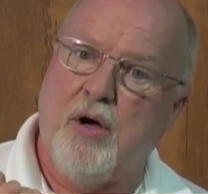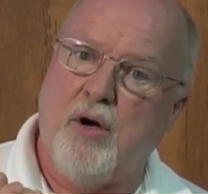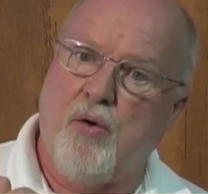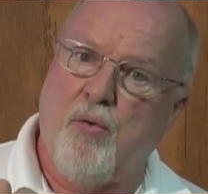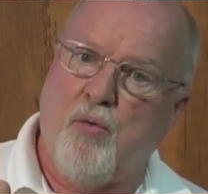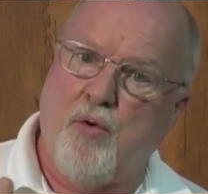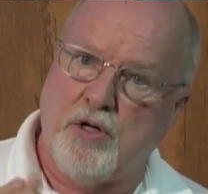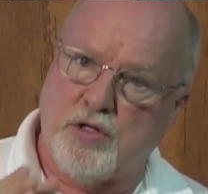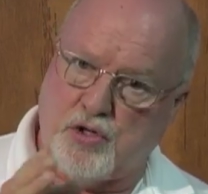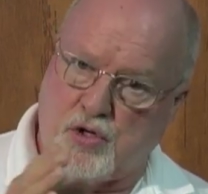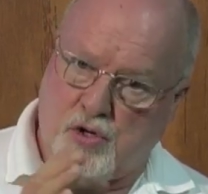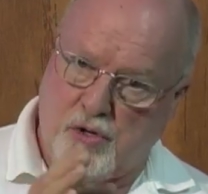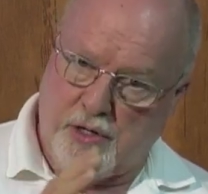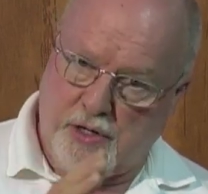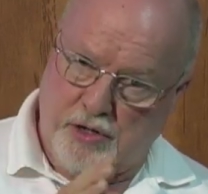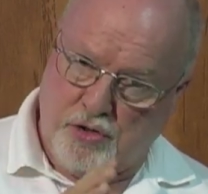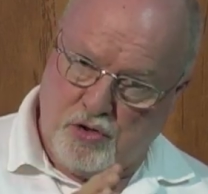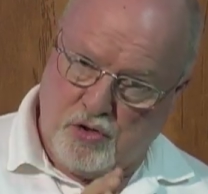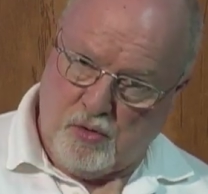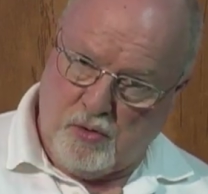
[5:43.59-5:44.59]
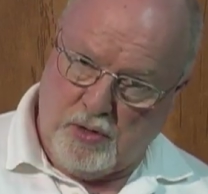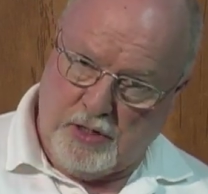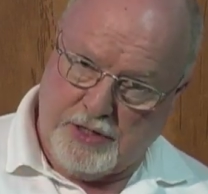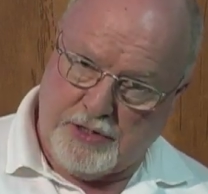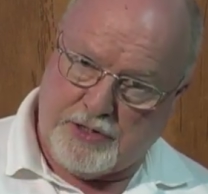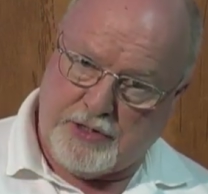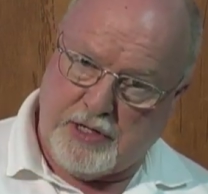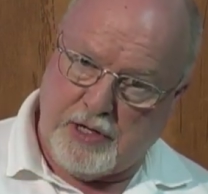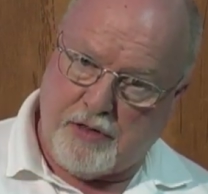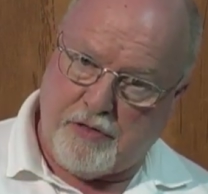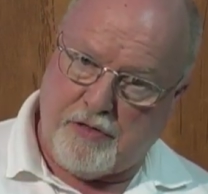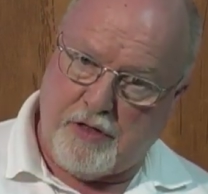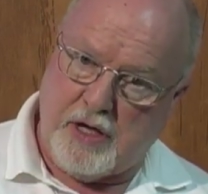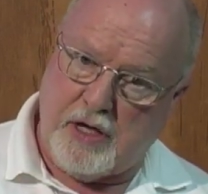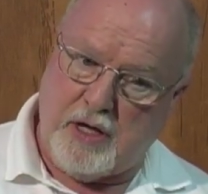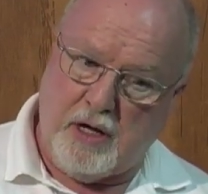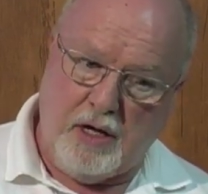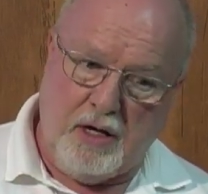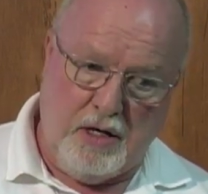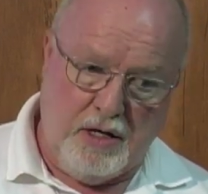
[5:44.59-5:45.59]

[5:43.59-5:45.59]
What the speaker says: was good at dualistic thinking.